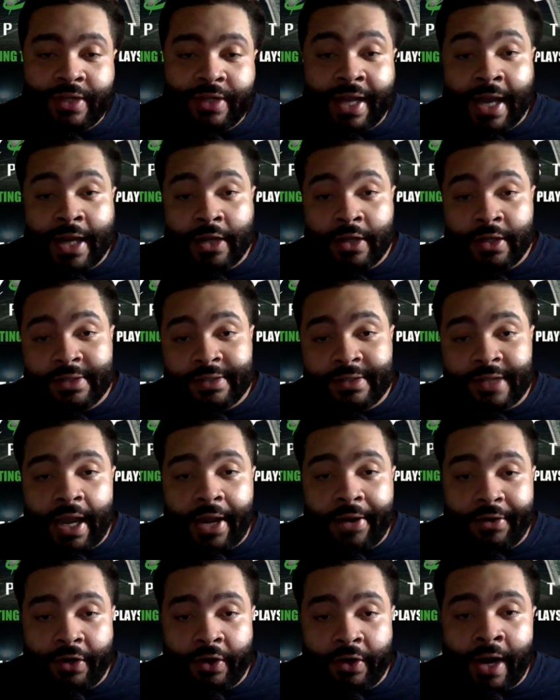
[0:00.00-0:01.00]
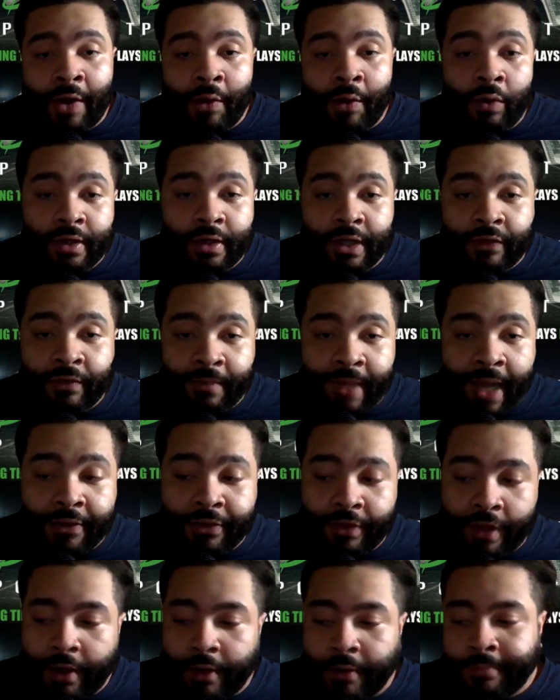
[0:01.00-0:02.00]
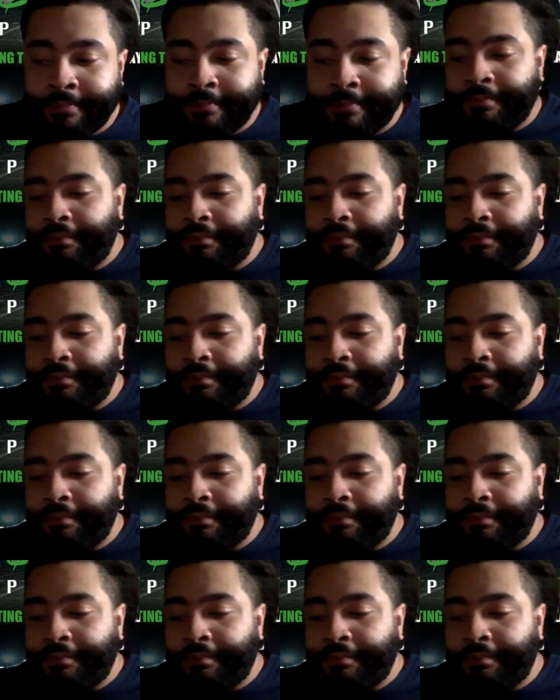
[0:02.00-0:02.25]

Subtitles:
They got a good secondary. I will give them that, though.